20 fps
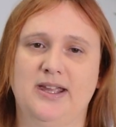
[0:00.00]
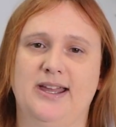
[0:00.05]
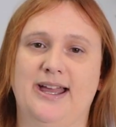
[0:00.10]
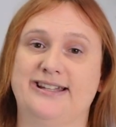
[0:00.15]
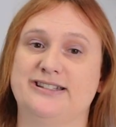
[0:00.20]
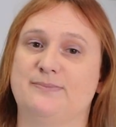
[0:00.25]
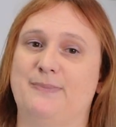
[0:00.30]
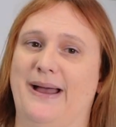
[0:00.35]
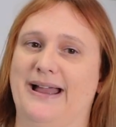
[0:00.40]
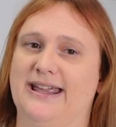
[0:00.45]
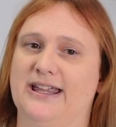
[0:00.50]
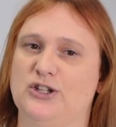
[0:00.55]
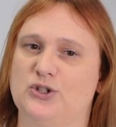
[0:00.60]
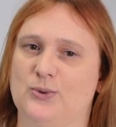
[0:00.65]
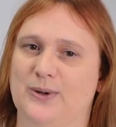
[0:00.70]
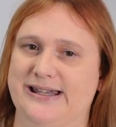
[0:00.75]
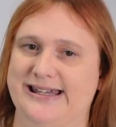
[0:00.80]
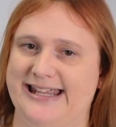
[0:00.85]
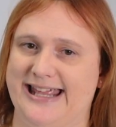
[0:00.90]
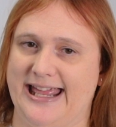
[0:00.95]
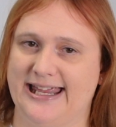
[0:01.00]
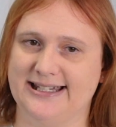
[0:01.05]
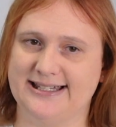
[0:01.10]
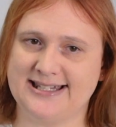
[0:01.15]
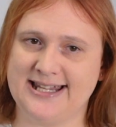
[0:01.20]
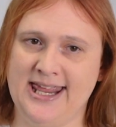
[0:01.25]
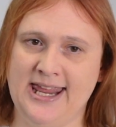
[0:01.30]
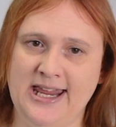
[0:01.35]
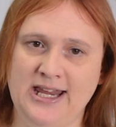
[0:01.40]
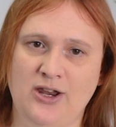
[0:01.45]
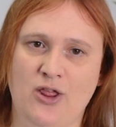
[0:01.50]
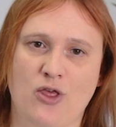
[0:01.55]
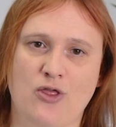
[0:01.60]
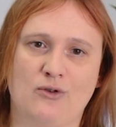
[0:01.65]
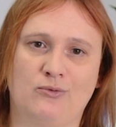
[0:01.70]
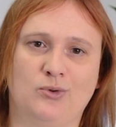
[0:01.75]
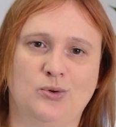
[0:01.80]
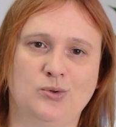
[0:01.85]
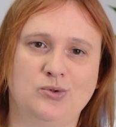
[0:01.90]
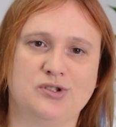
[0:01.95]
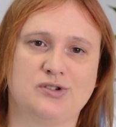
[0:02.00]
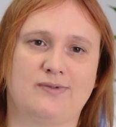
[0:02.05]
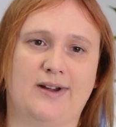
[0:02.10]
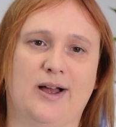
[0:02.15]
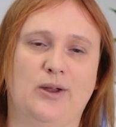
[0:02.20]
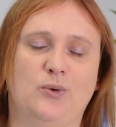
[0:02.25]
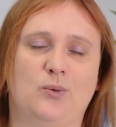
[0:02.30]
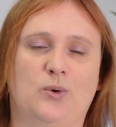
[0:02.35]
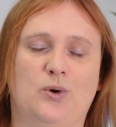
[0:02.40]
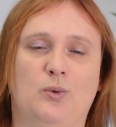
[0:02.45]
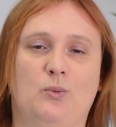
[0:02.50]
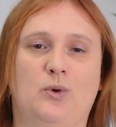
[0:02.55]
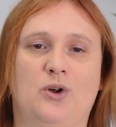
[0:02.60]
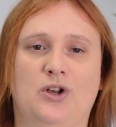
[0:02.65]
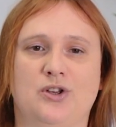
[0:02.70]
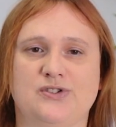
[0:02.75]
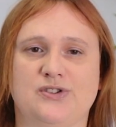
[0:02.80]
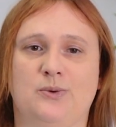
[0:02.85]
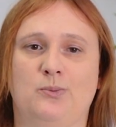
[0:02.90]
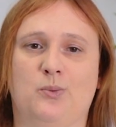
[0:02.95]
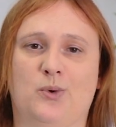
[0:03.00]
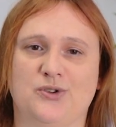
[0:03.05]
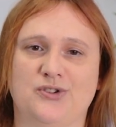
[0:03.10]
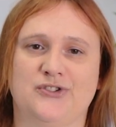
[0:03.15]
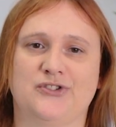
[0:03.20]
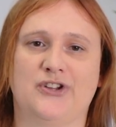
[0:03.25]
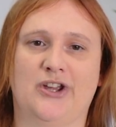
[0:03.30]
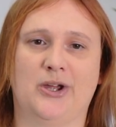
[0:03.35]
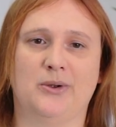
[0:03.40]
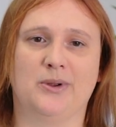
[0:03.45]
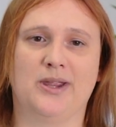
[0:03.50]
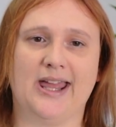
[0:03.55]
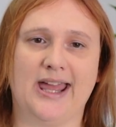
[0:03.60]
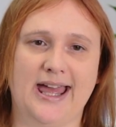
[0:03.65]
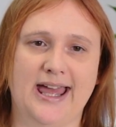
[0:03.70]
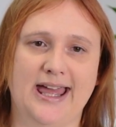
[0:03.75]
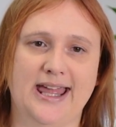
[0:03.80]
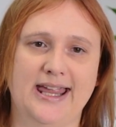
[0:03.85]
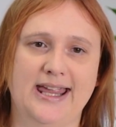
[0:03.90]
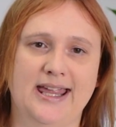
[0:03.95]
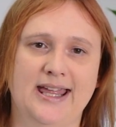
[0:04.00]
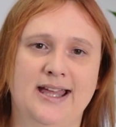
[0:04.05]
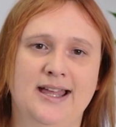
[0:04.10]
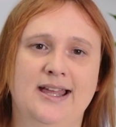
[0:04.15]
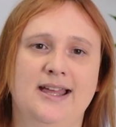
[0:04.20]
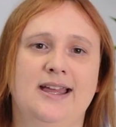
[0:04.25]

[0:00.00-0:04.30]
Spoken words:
And back in 2018, the rules around what was and wasn't okay,